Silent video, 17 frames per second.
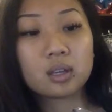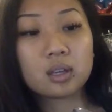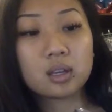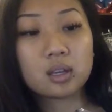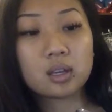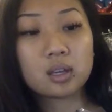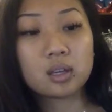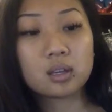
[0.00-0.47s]

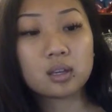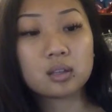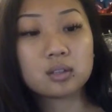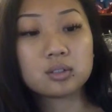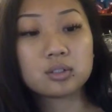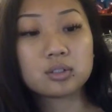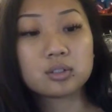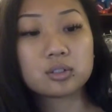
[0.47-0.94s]

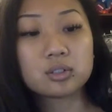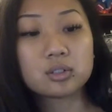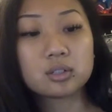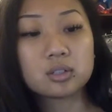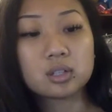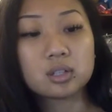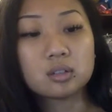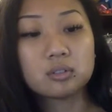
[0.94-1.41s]
and you're just
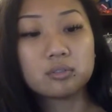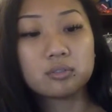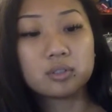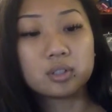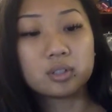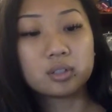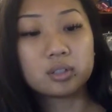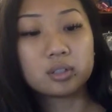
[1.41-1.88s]
gonna
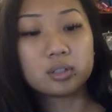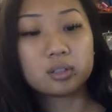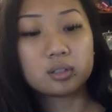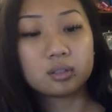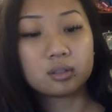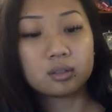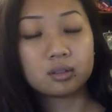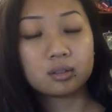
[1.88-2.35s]
fill it
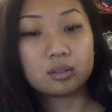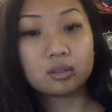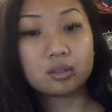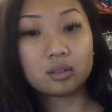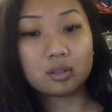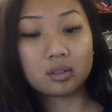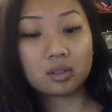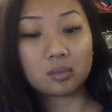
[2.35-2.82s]

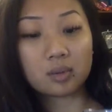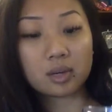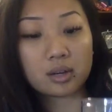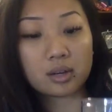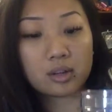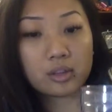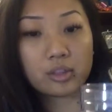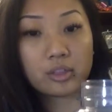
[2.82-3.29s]
about
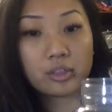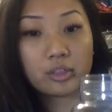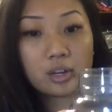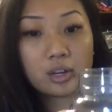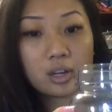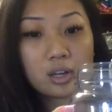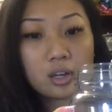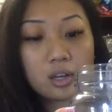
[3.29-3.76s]
a
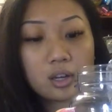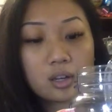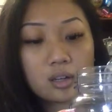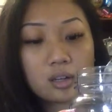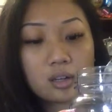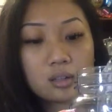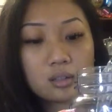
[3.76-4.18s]
third.